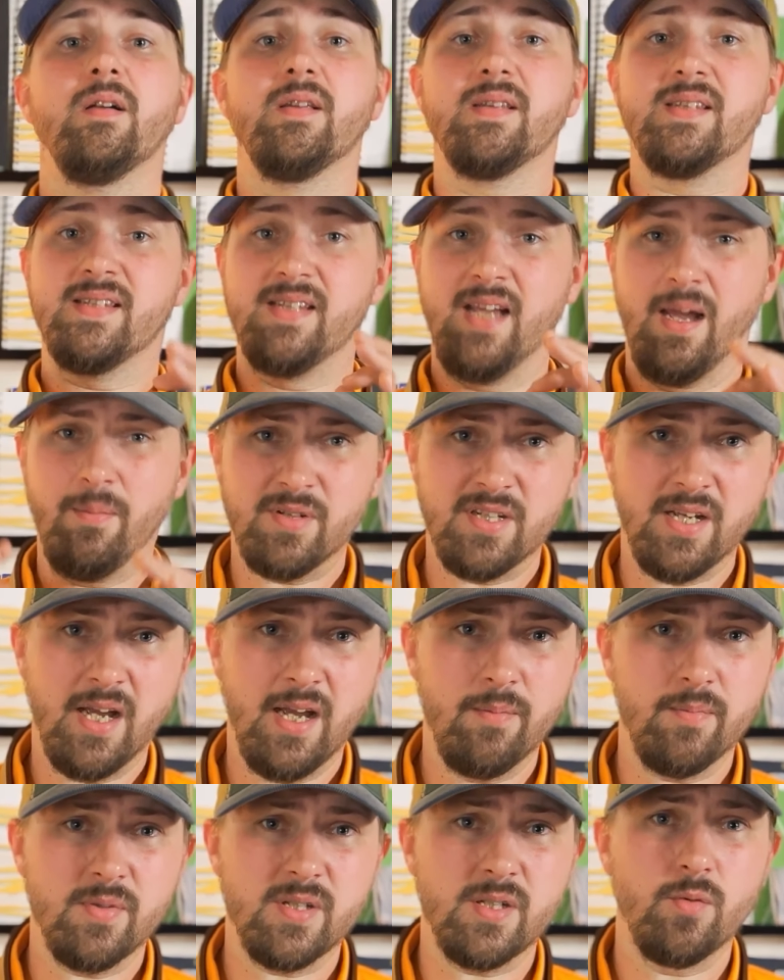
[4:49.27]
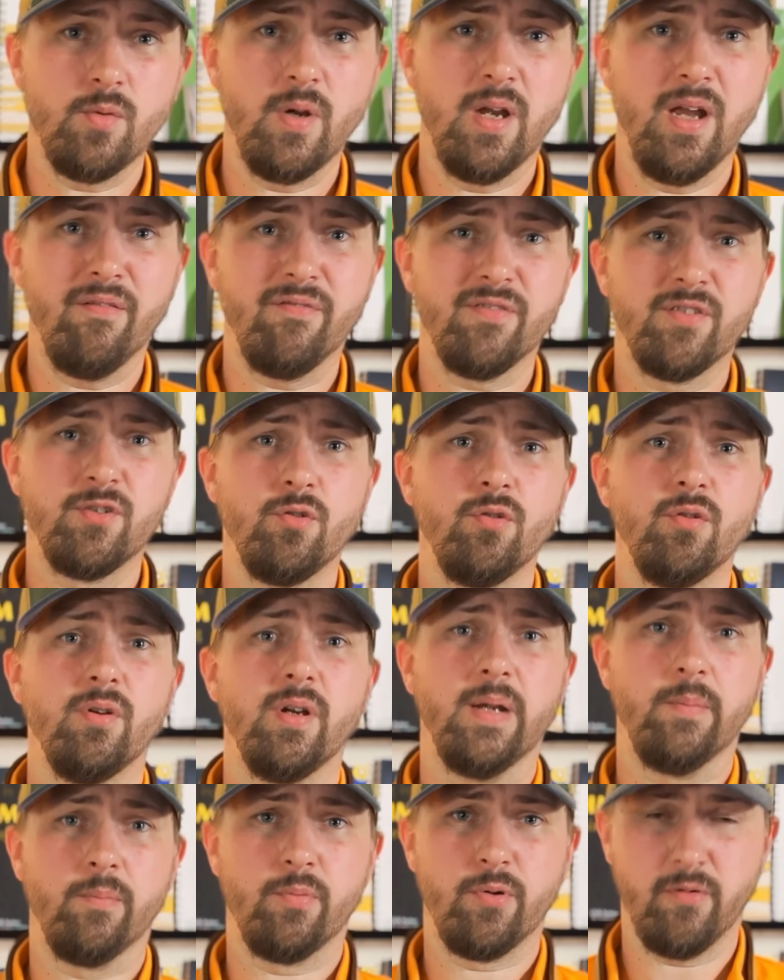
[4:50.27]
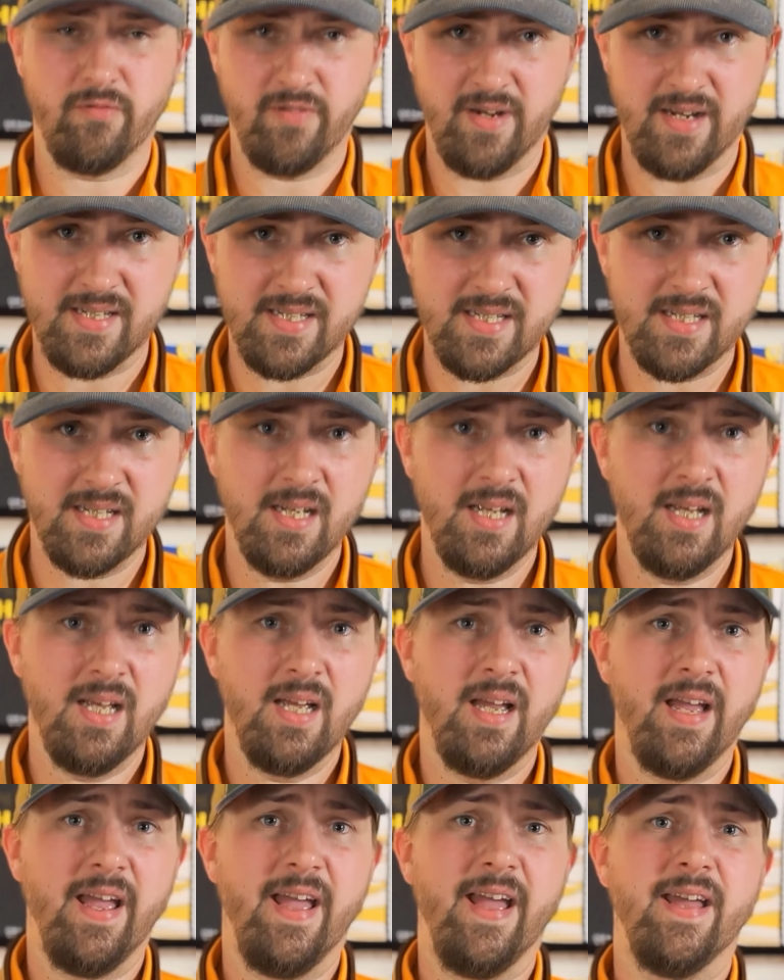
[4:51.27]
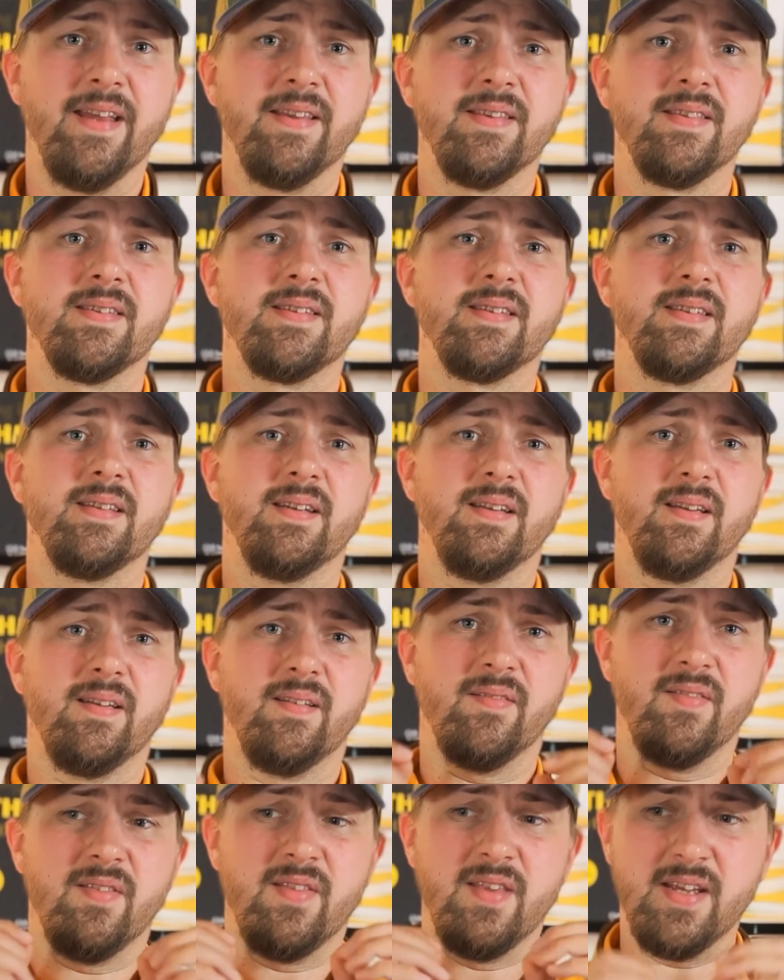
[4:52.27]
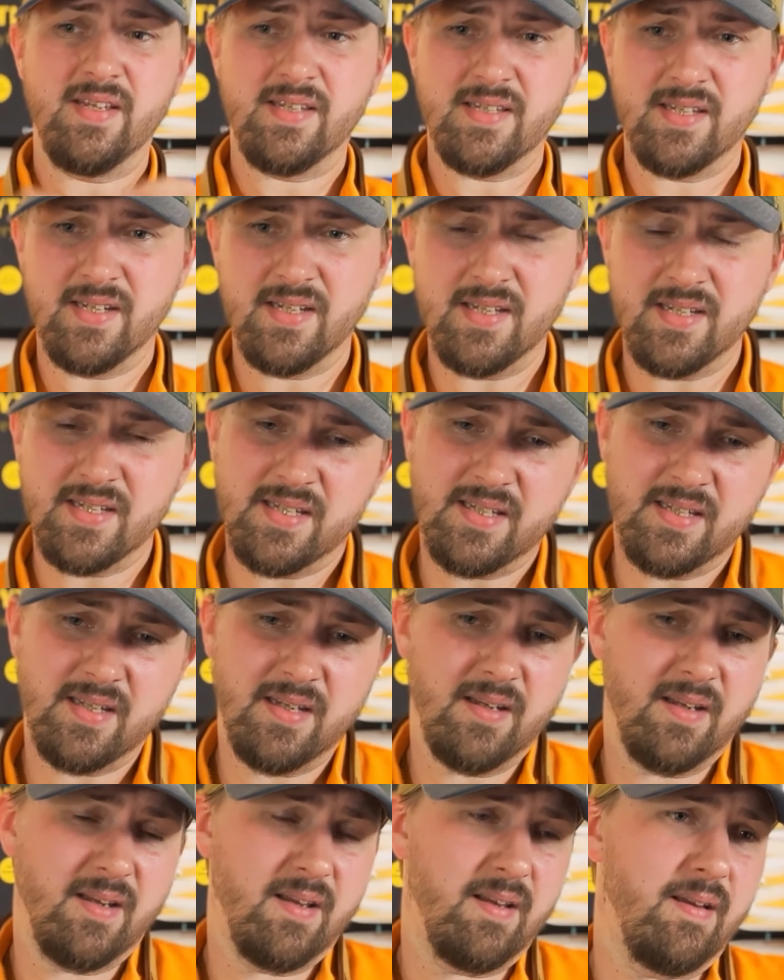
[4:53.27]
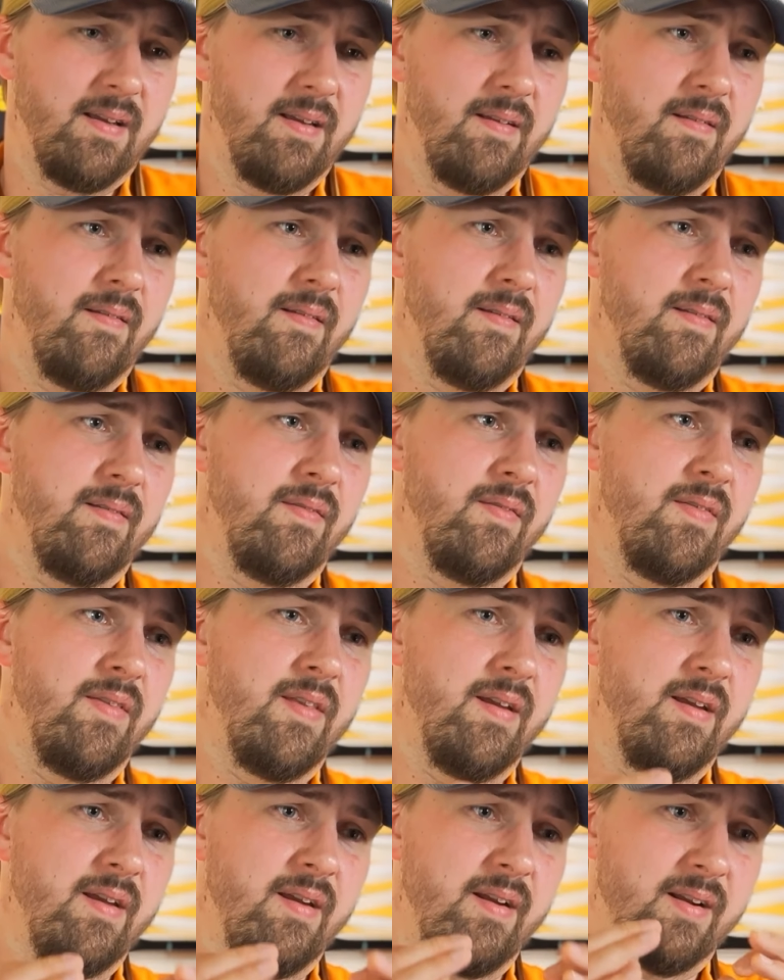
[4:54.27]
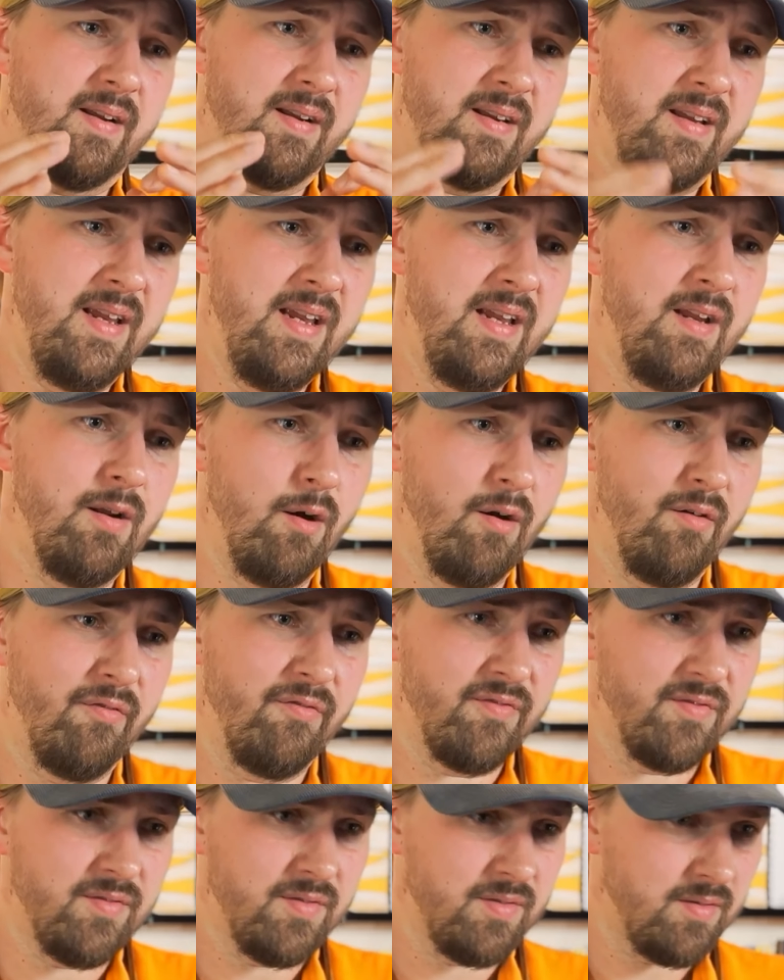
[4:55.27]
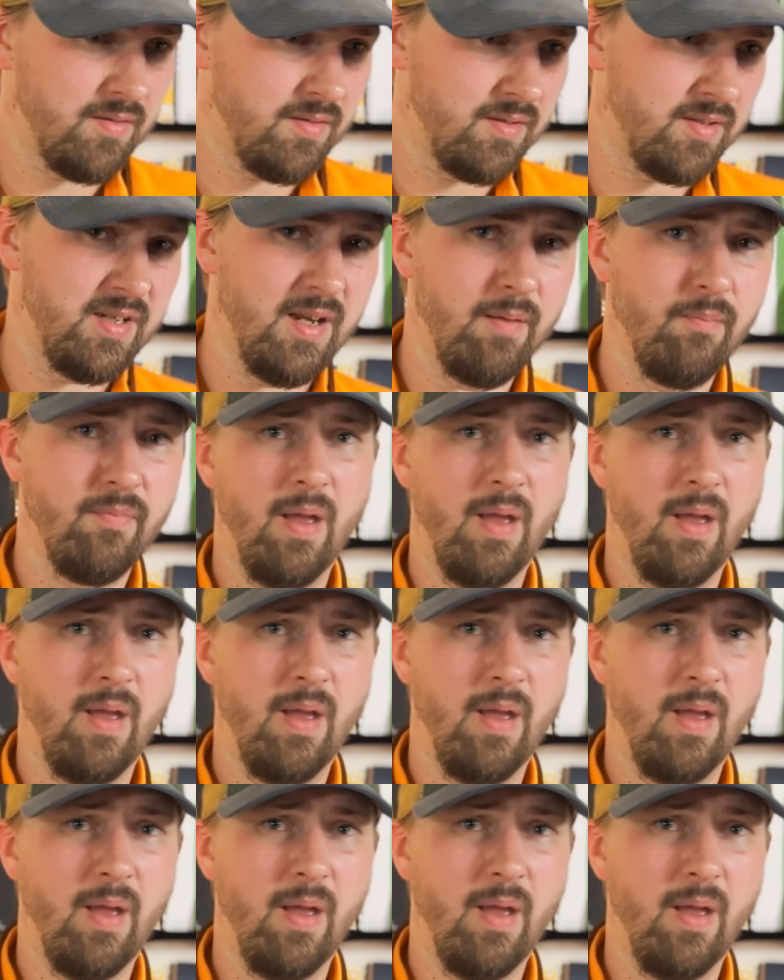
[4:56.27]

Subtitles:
Sometimes we have to improvise. And this is the key of tip